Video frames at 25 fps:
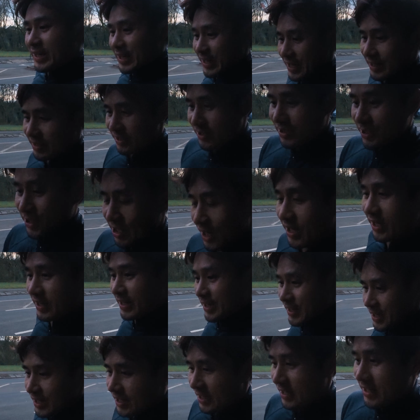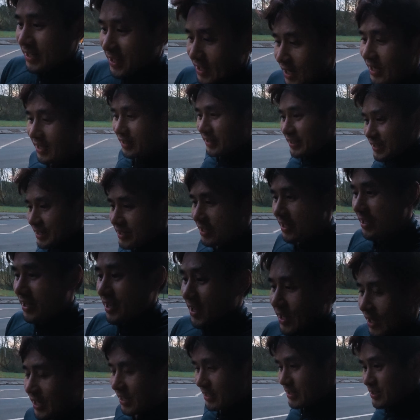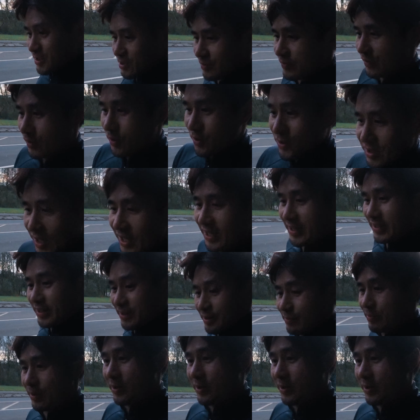at the intervals later,